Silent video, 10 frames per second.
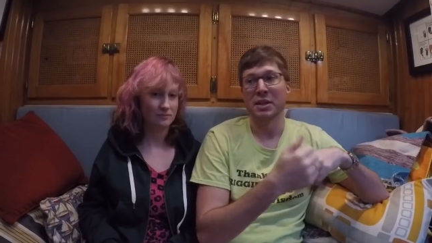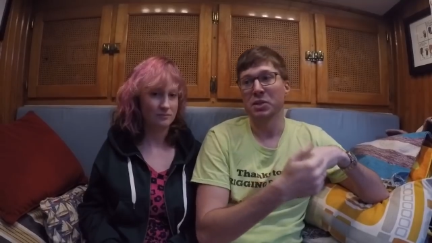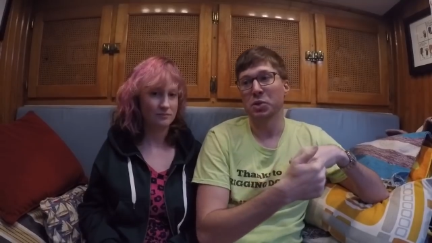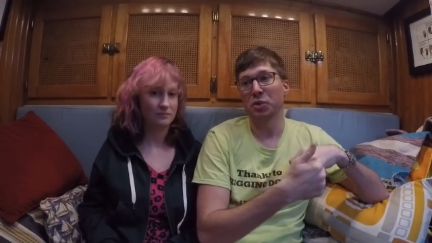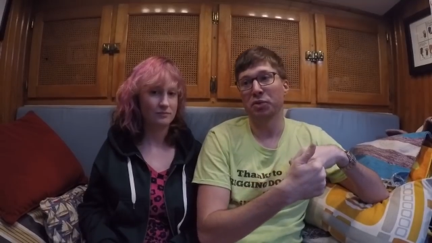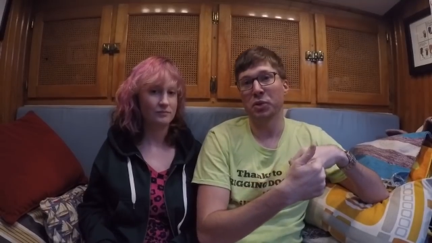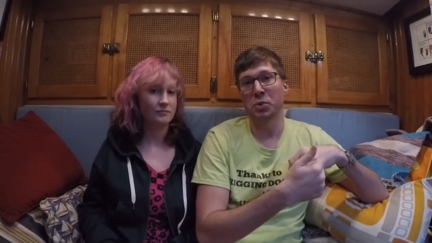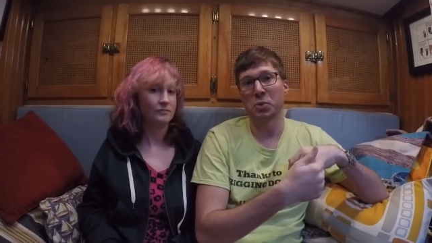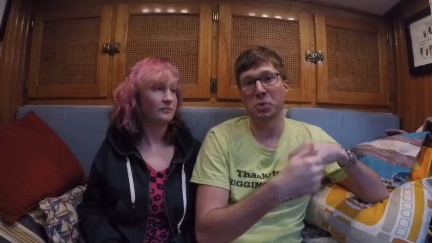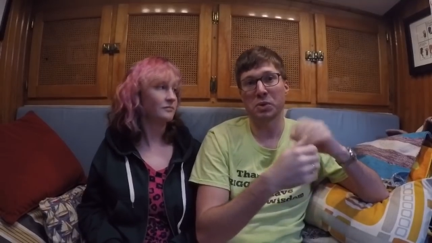Speaker 1: So if
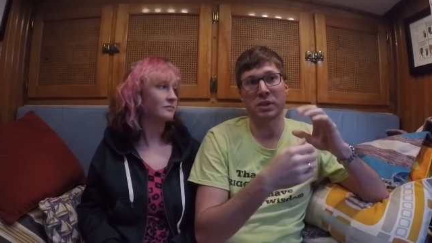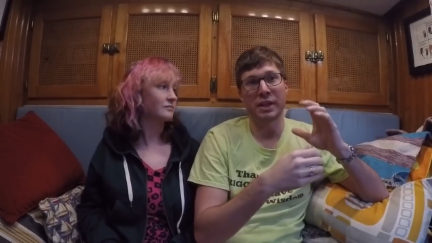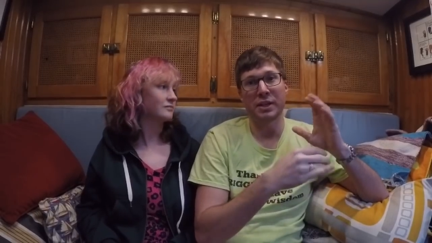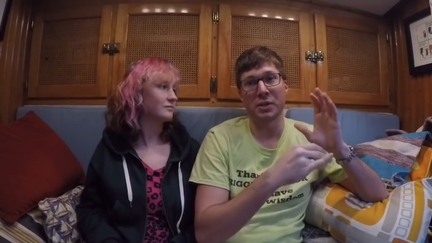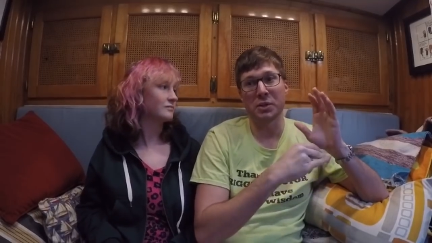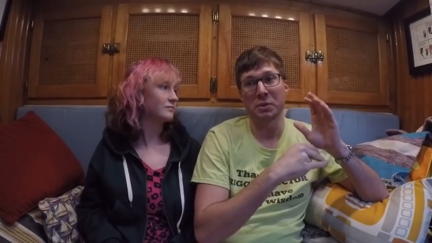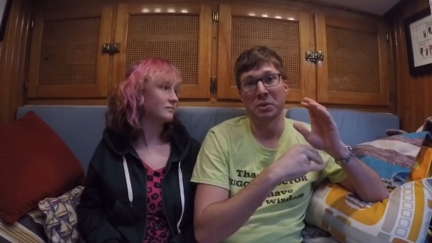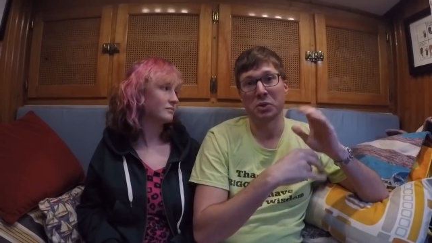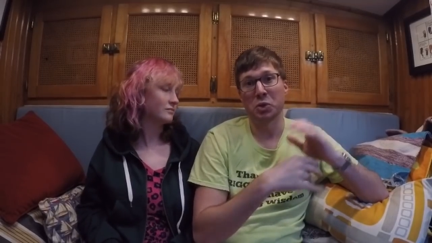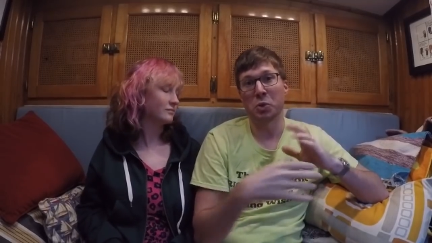you sail
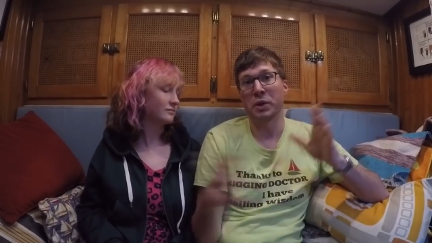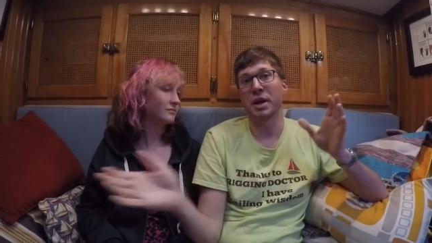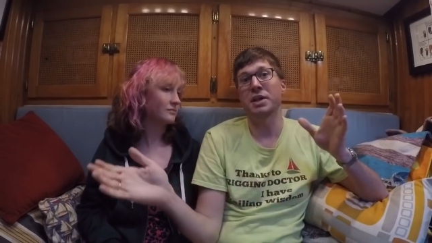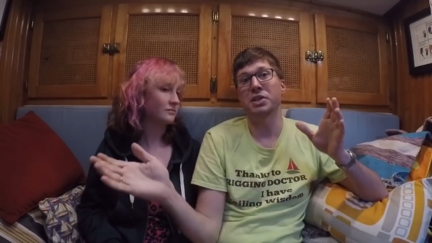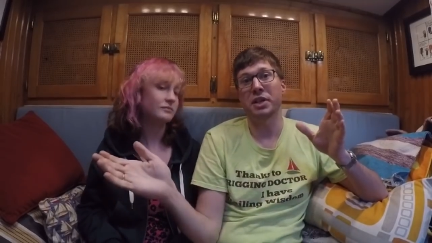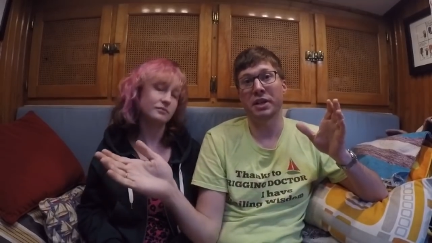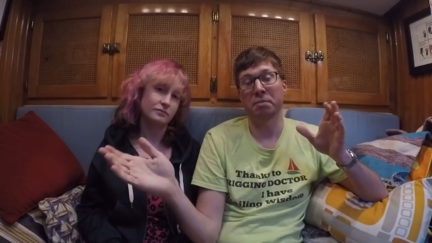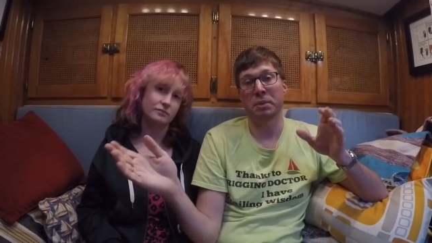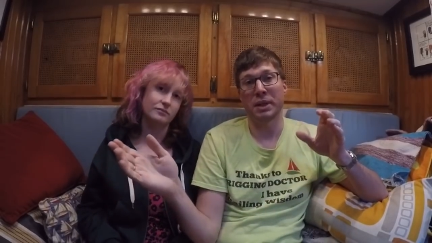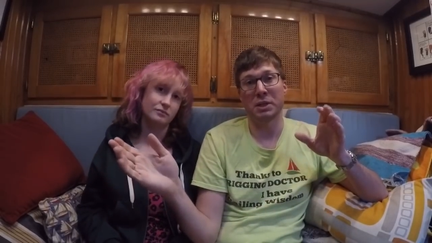to a
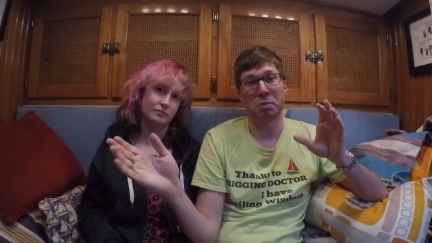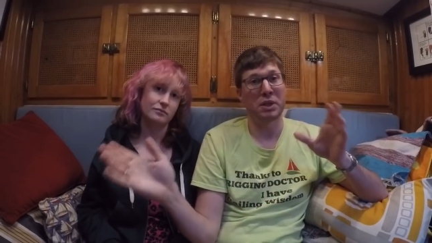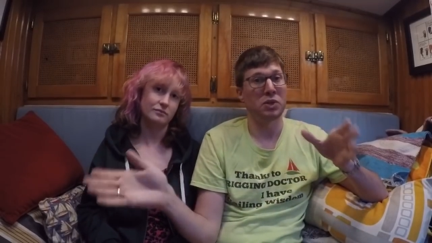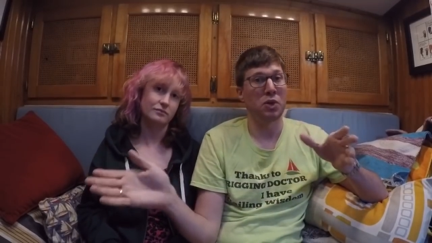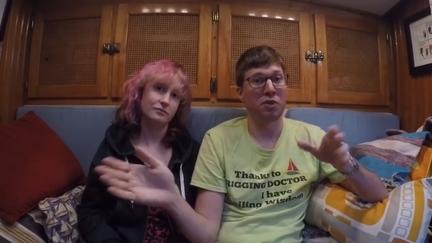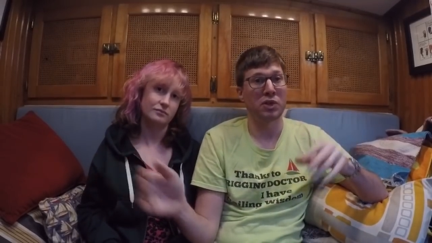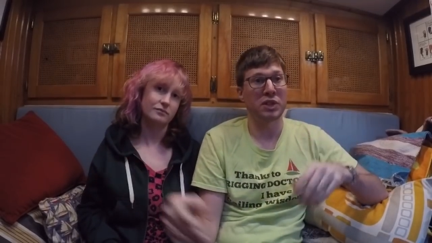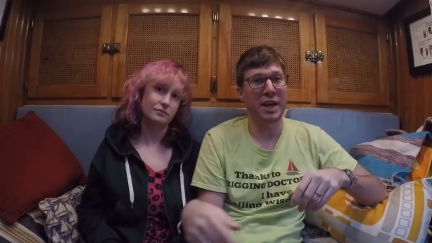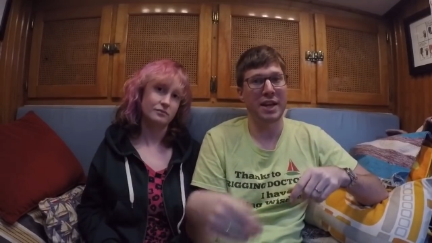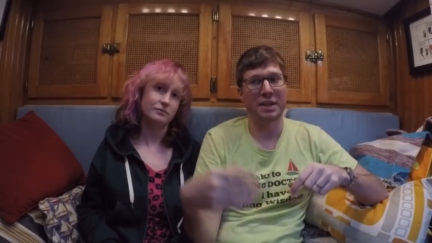non-Schengen place because you
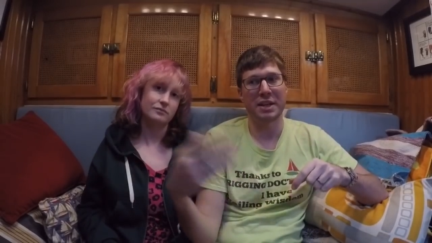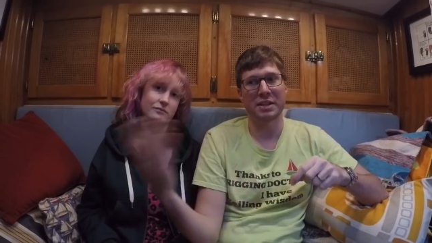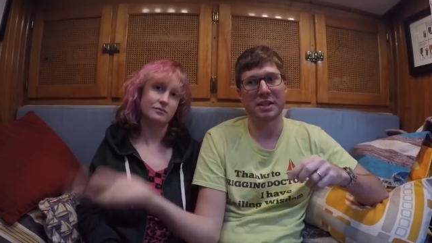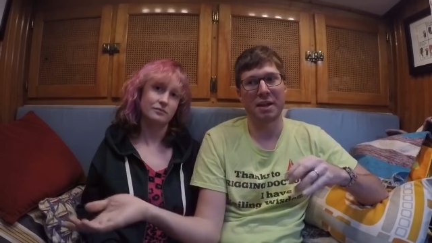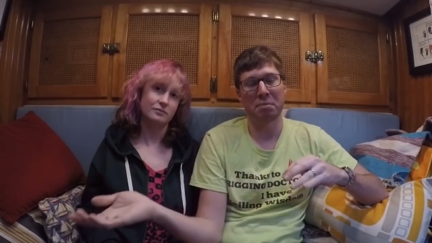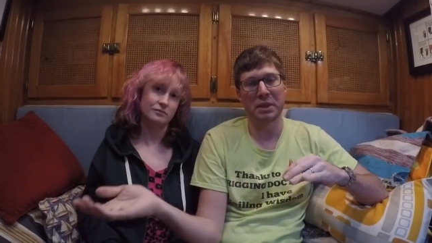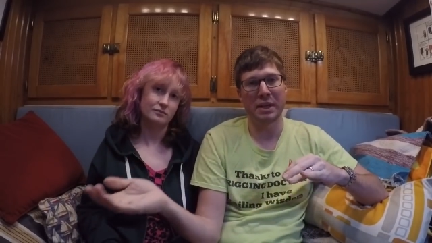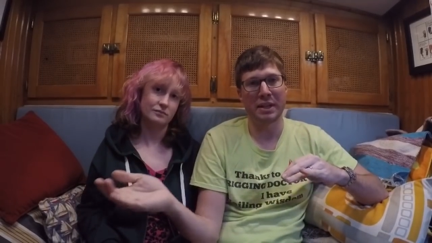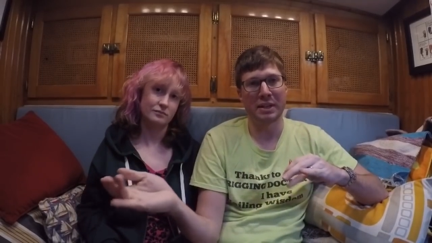overstayed, get stamped in.